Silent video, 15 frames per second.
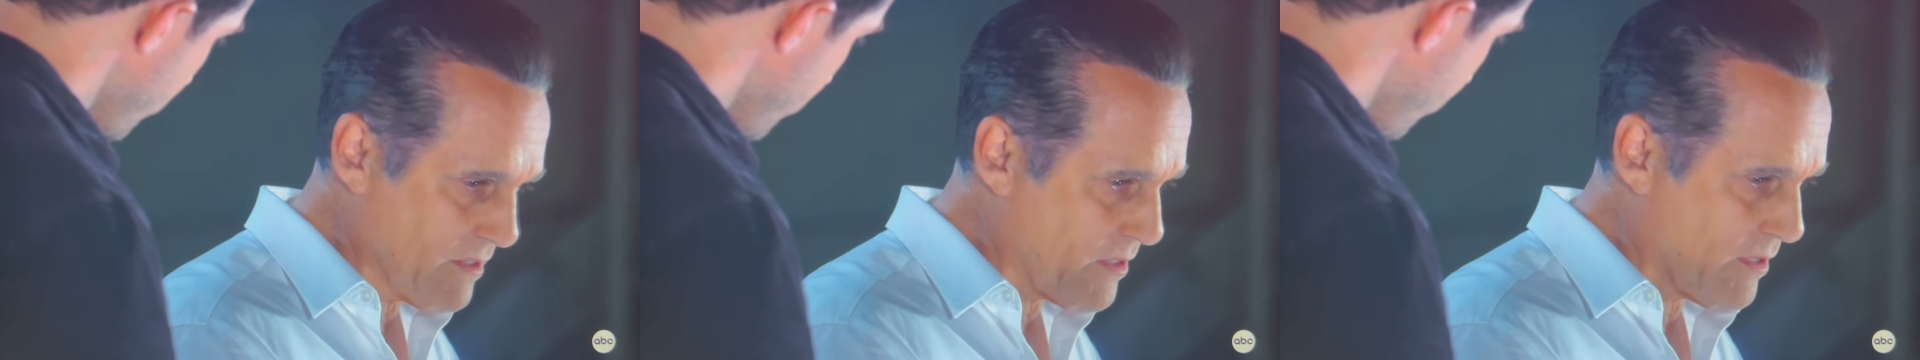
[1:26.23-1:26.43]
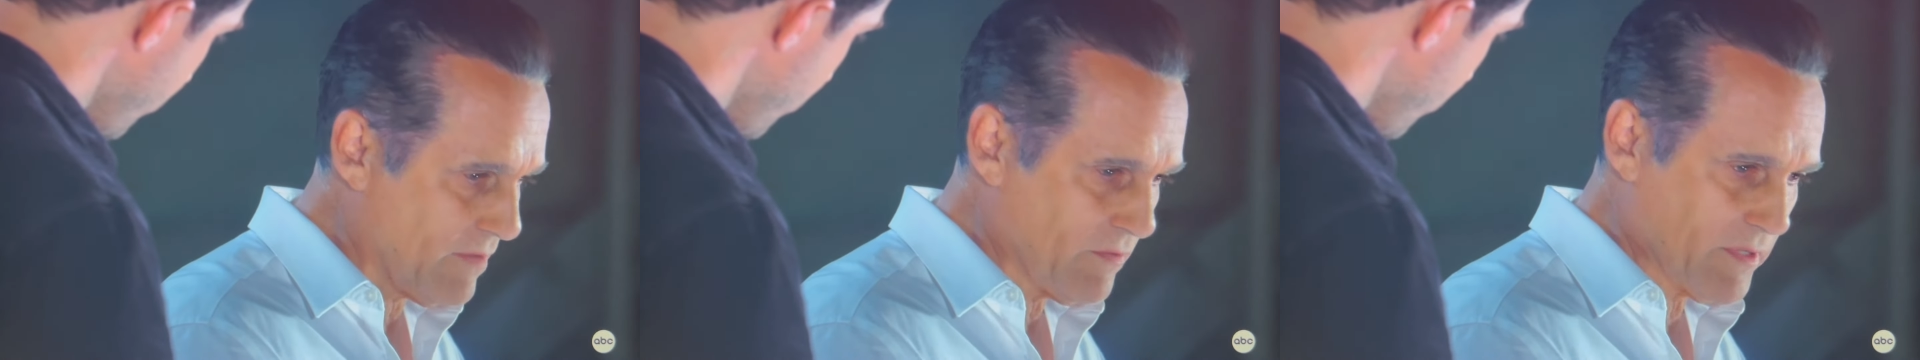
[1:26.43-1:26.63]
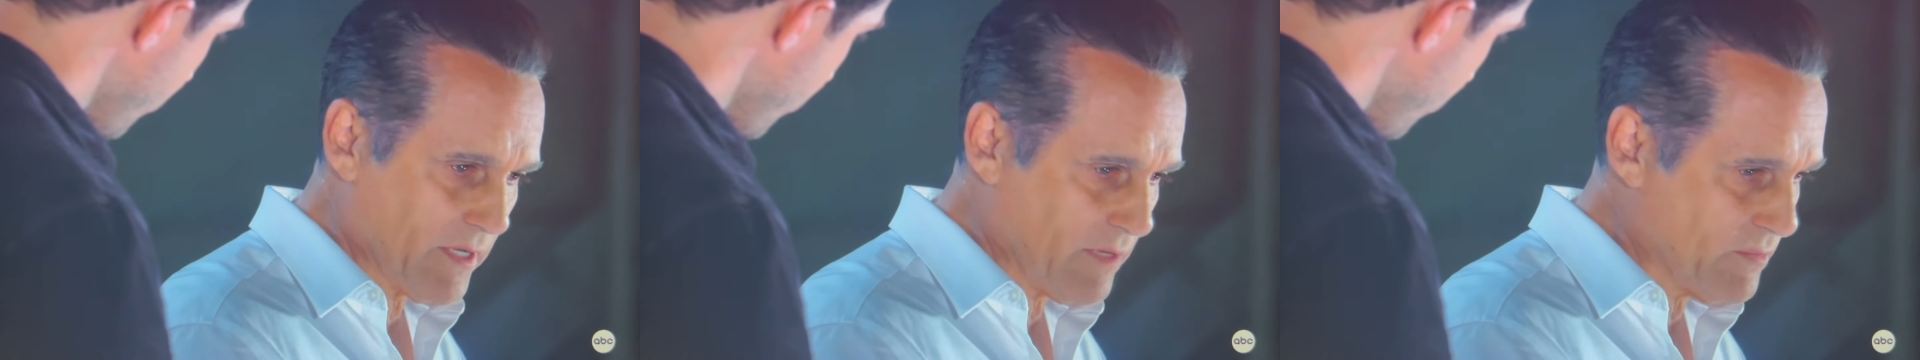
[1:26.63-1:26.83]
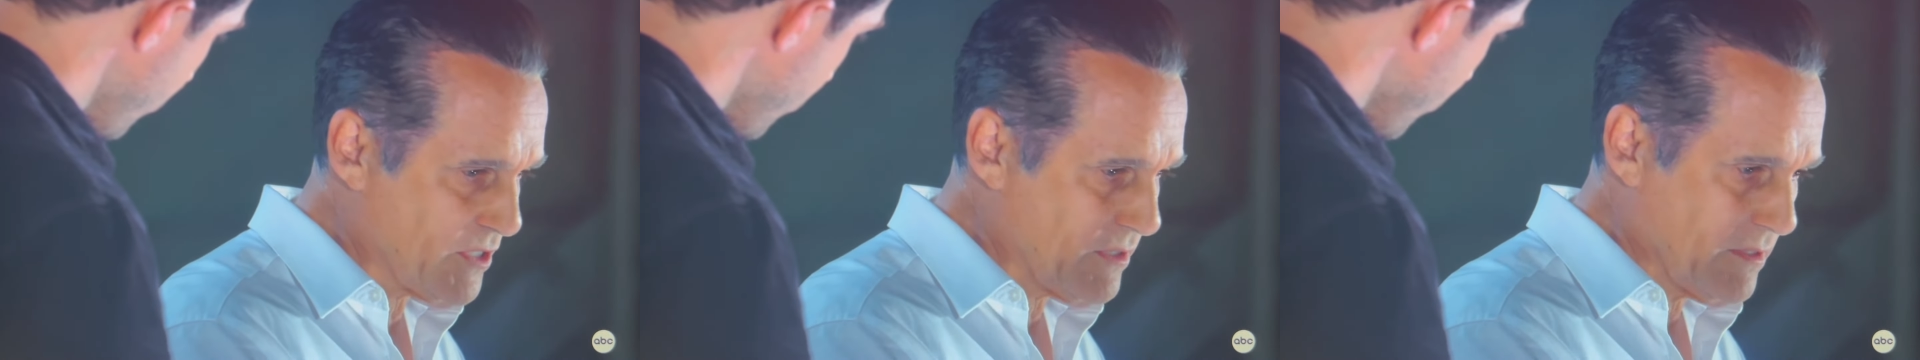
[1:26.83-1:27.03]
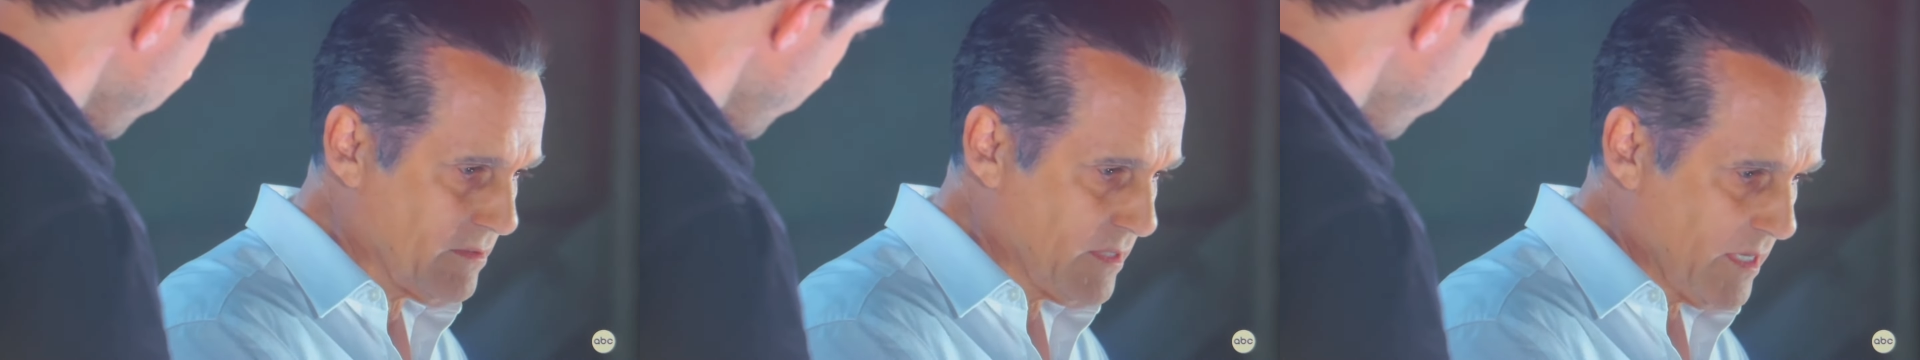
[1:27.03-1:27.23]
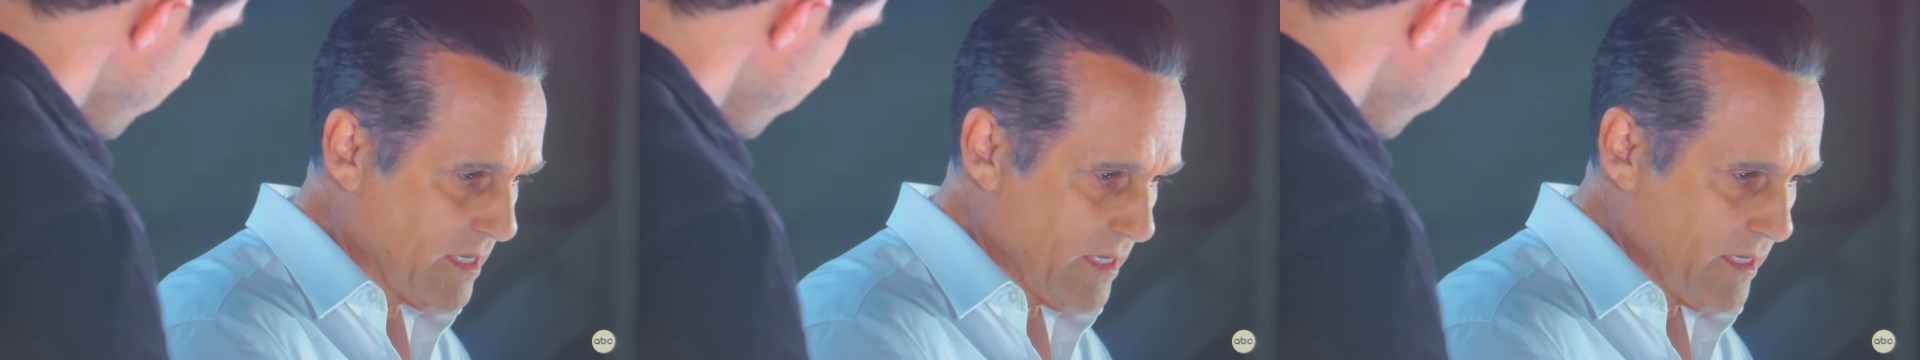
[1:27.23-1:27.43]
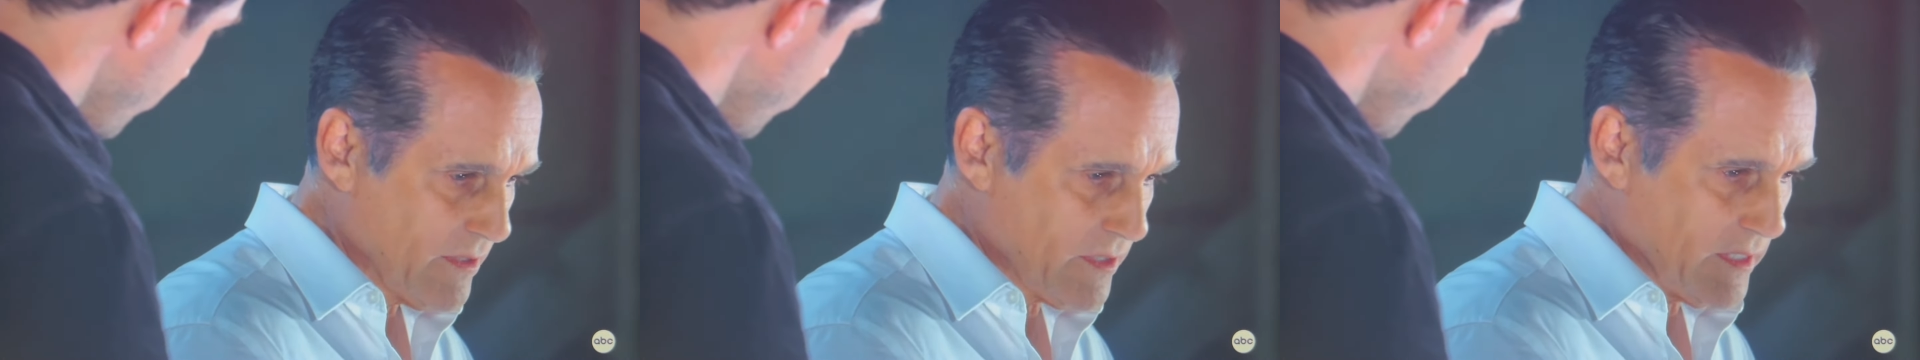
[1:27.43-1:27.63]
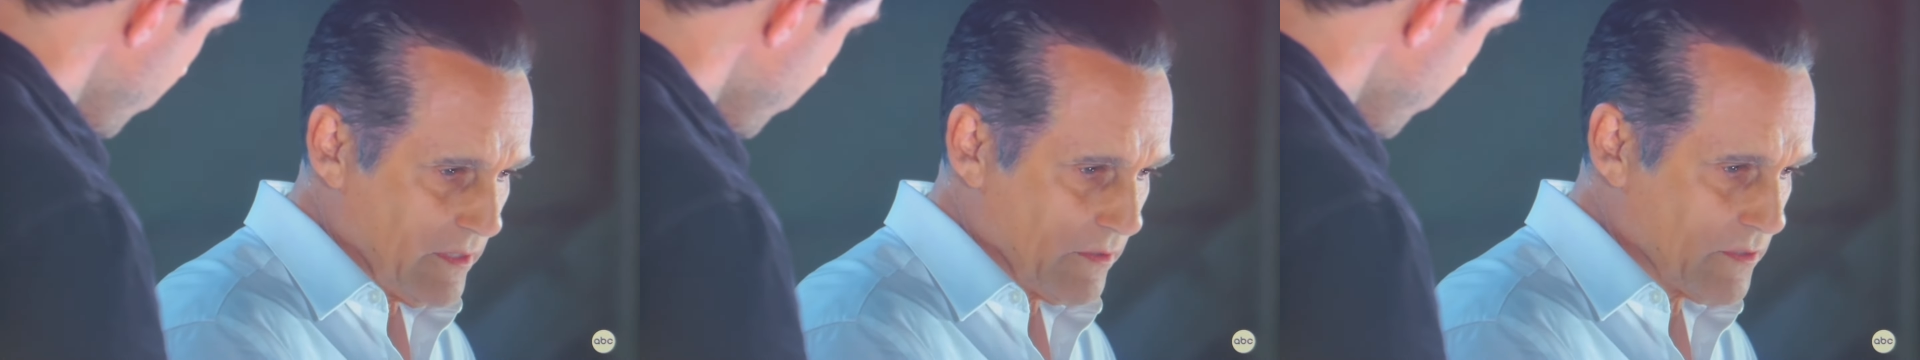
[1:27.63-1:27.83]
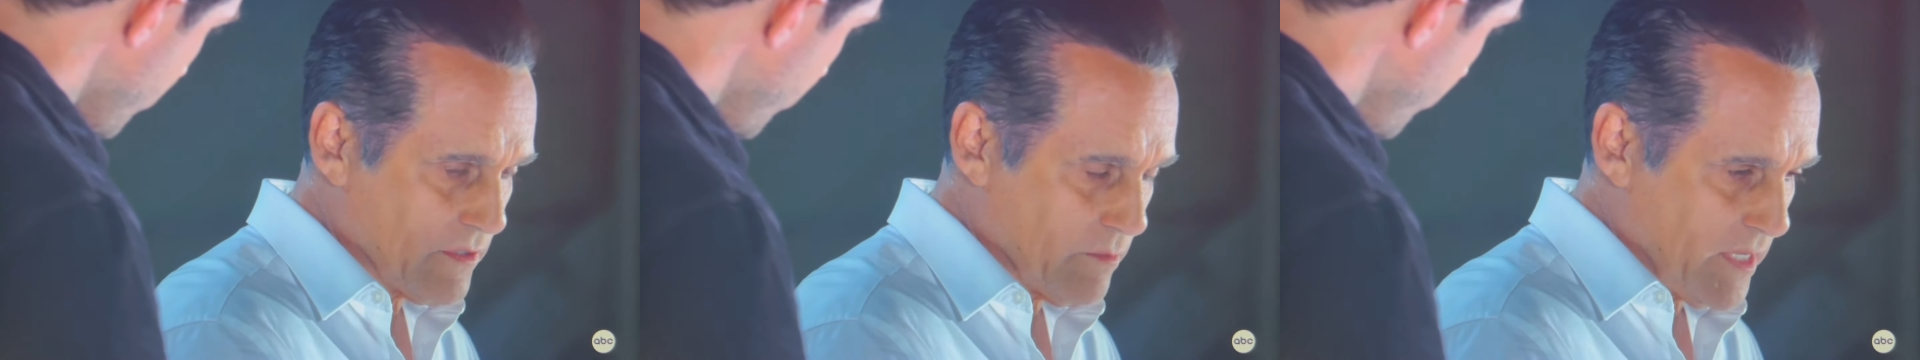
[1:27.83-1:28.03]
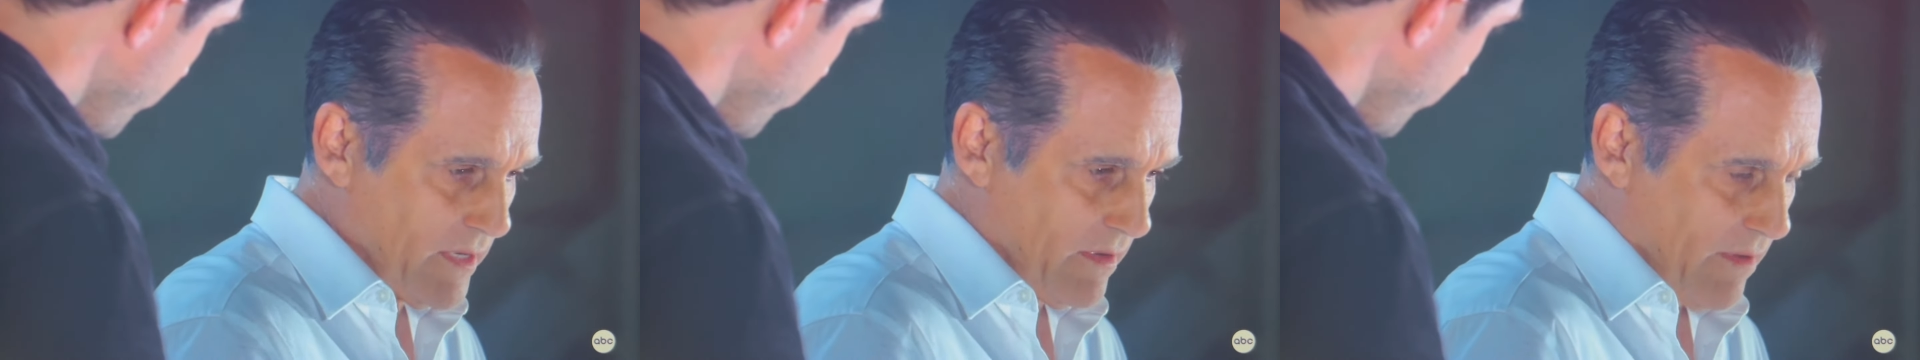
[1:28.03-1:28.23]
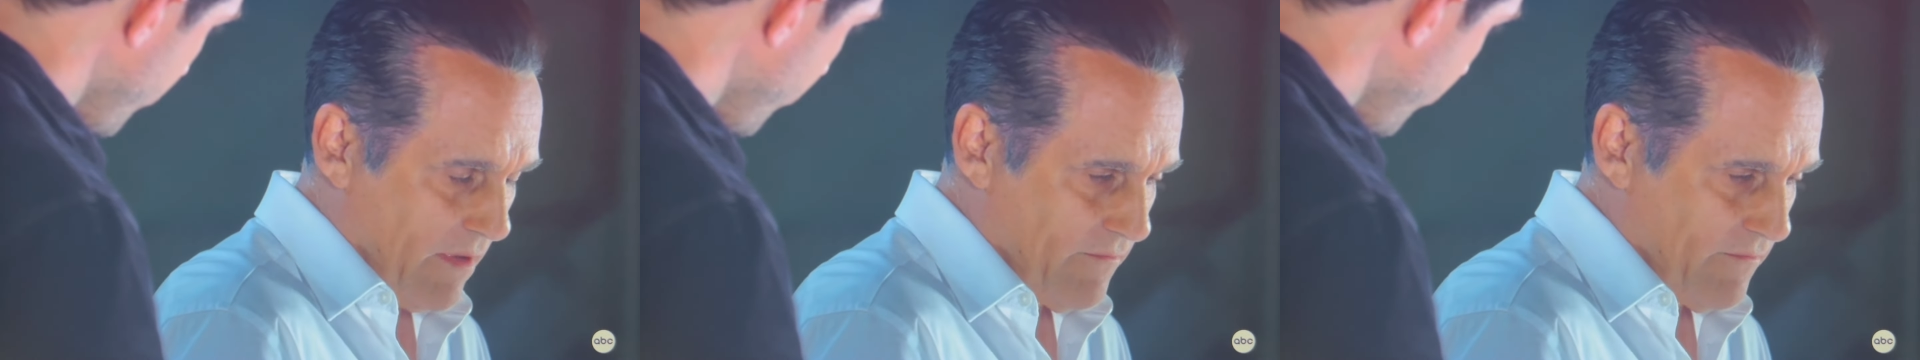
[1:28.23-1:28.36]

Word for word: You know, every time she, she looks at me,